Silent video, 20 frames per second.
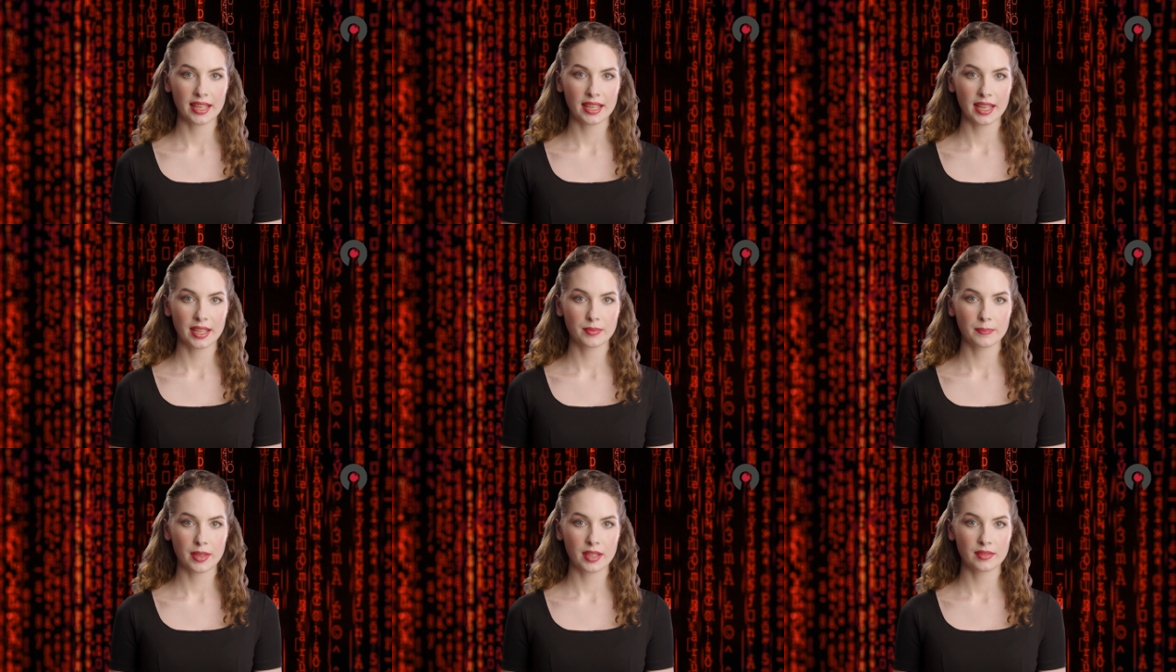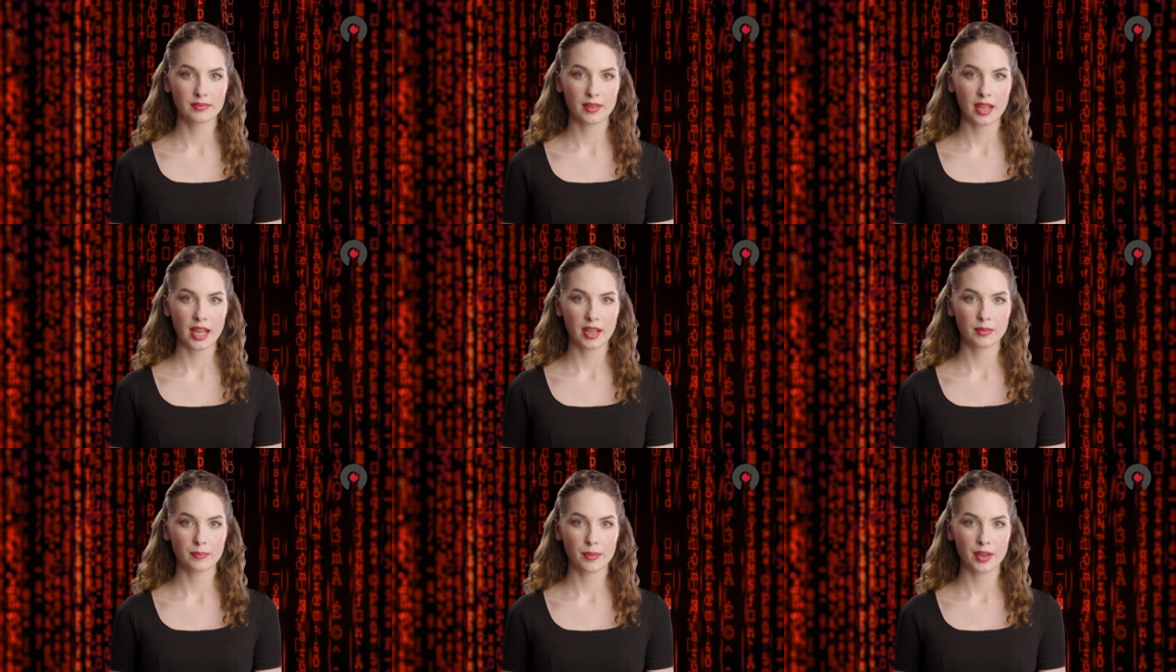and can be a
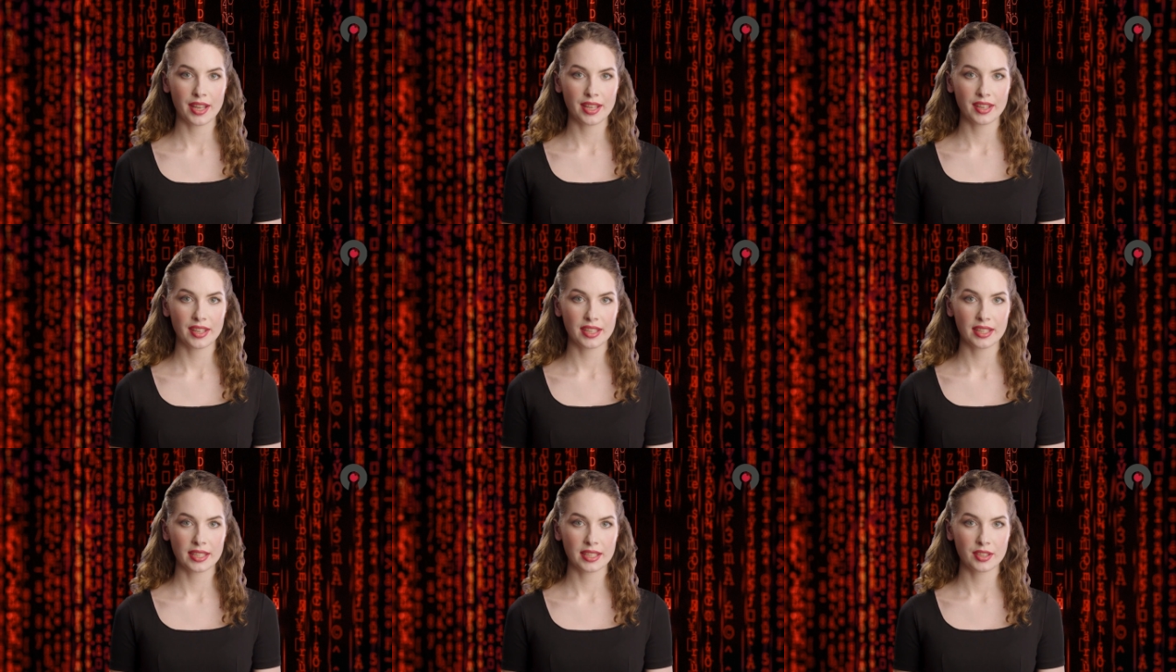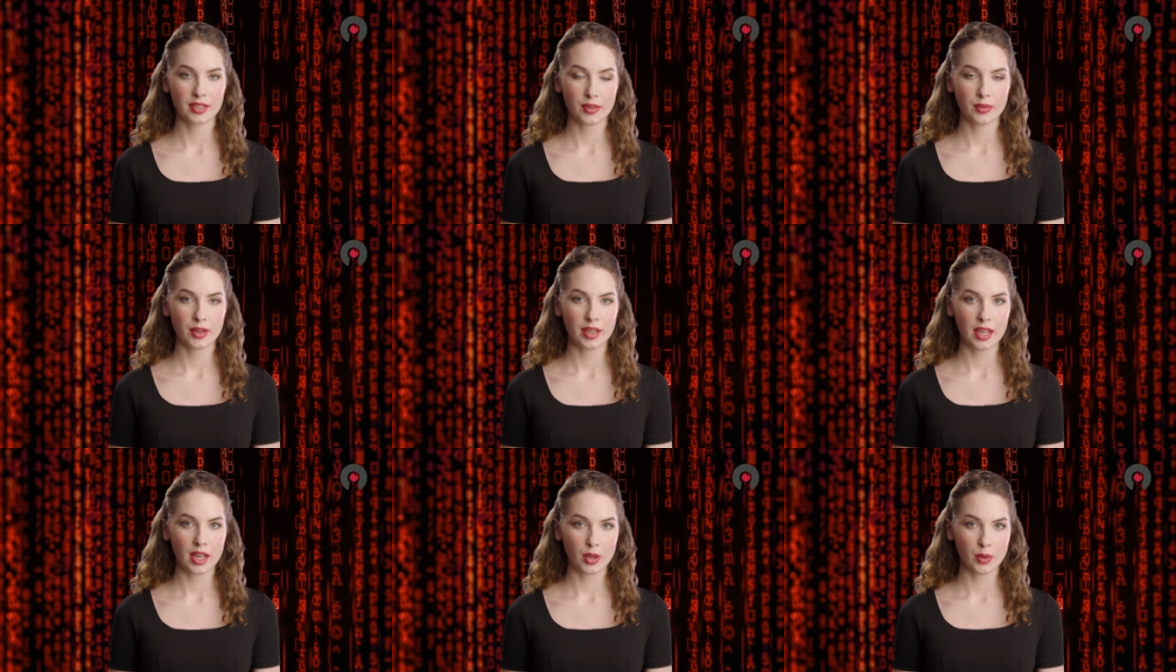valuable addition
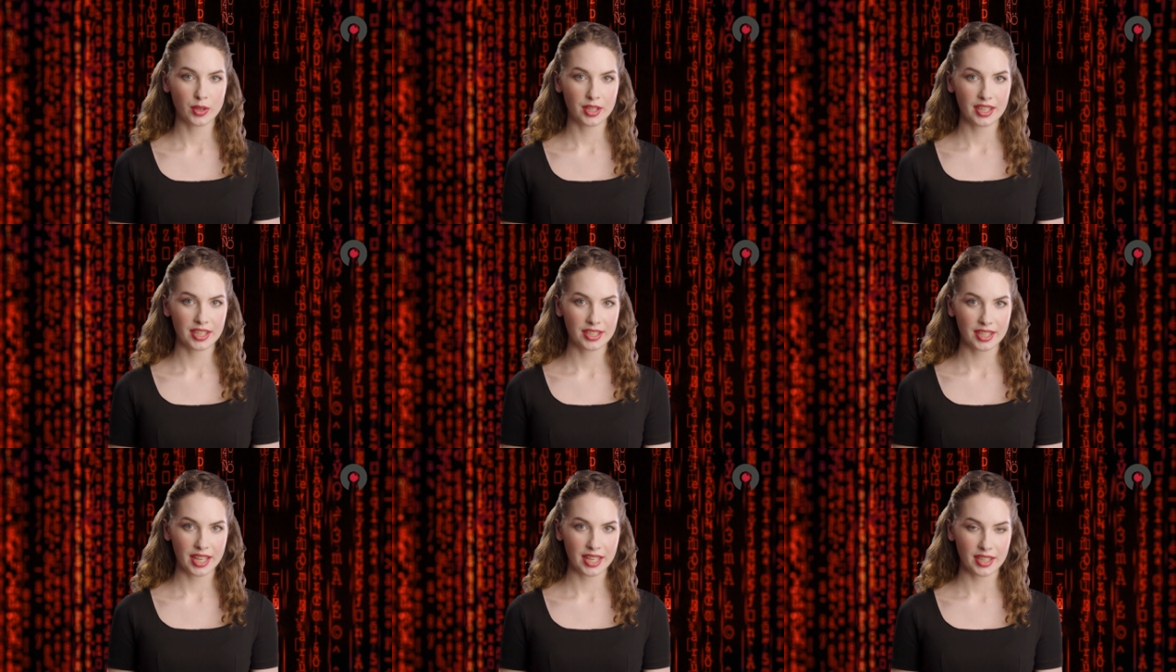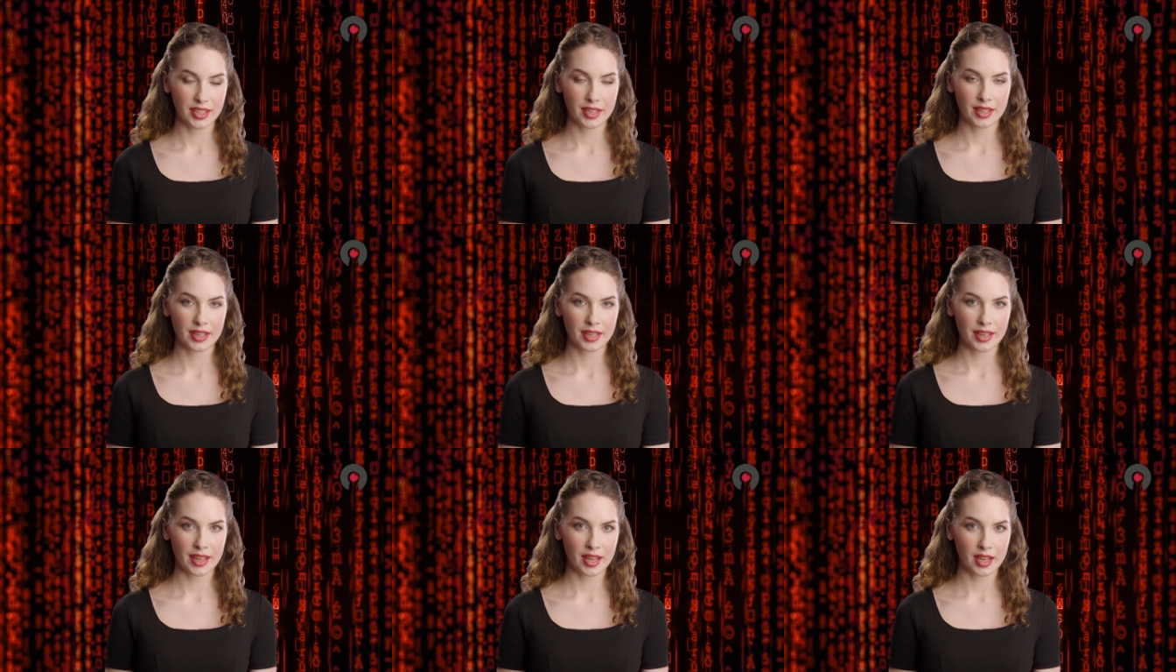to an
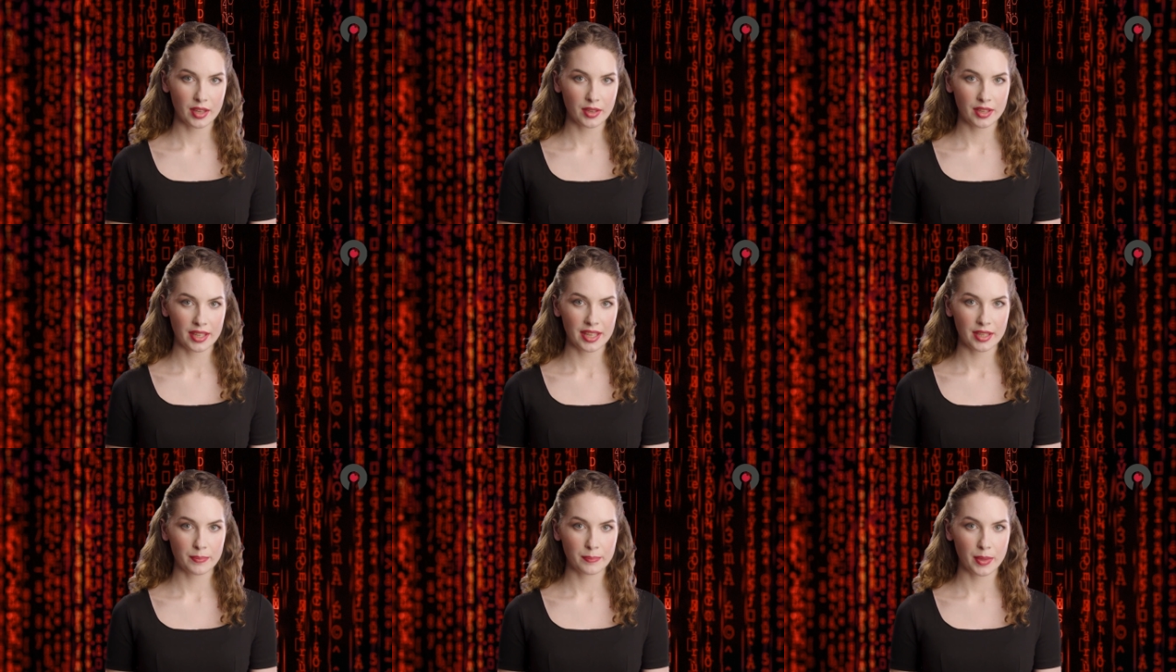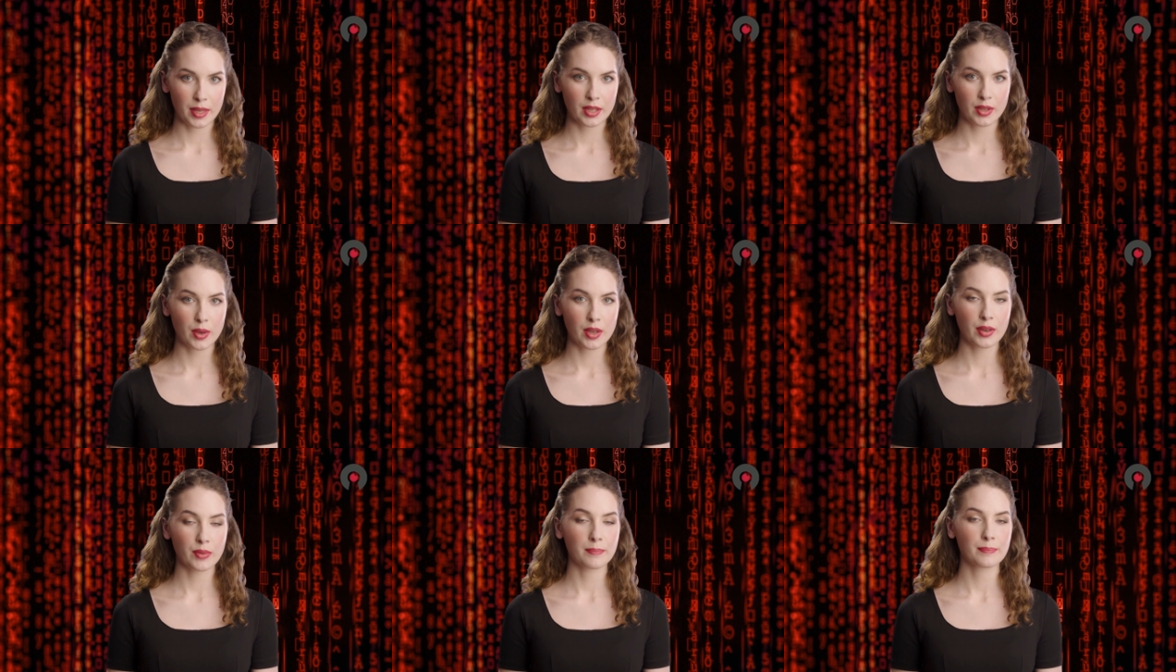organization's security
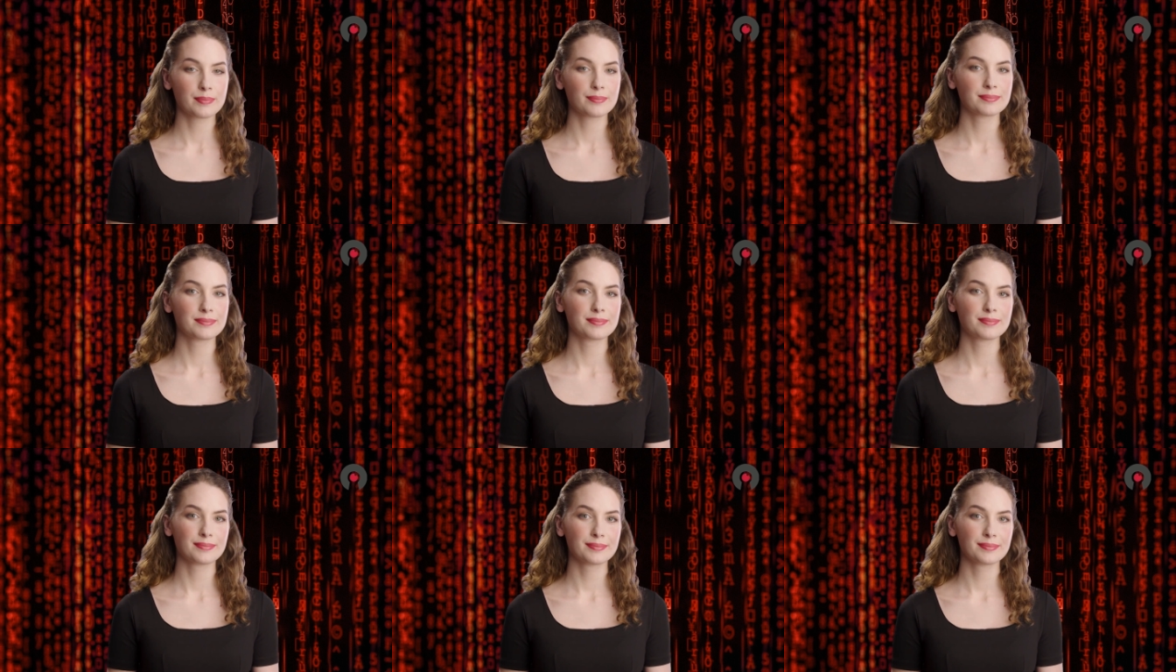program.